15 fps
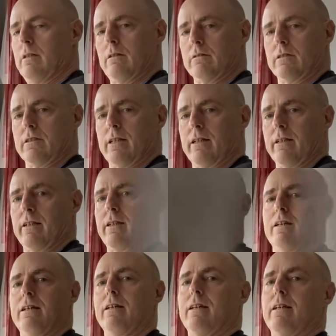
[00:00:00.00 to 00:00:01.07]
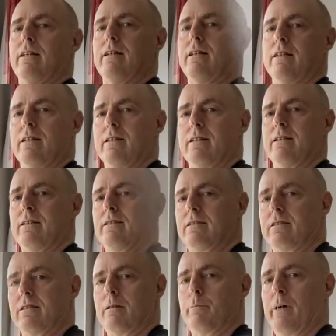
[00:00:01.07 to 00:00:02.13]
I'll just hand it
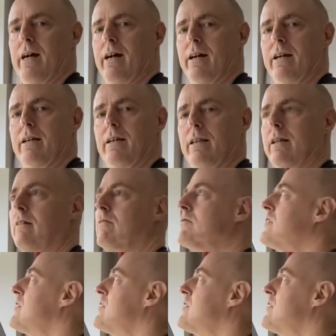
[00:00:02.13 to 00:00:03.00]
to the back, and then I'll just